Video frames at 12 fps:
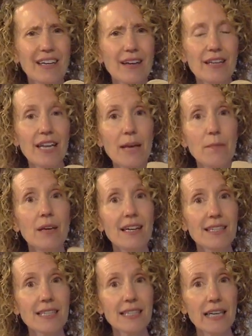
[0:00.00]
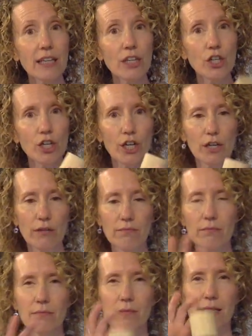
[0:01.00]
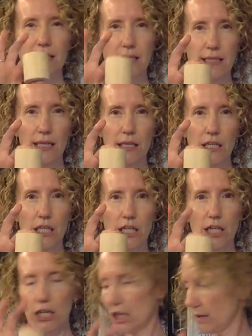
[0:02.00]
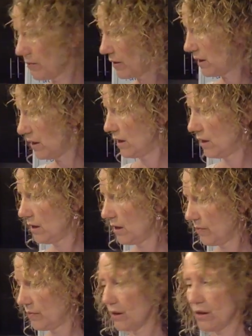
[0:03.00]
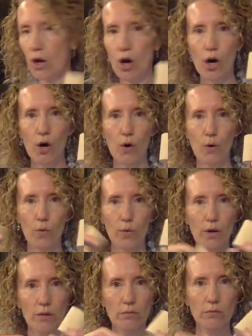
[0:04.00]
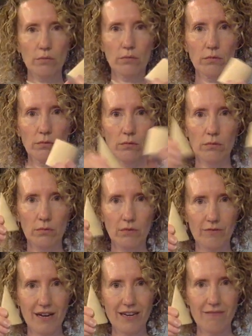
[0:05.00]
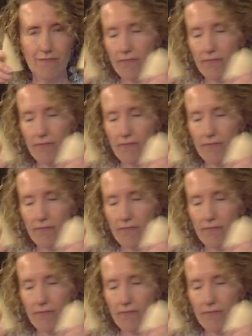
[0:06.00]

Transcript: tell you the name. It's a cylinder. Cylinder. Cone. Right?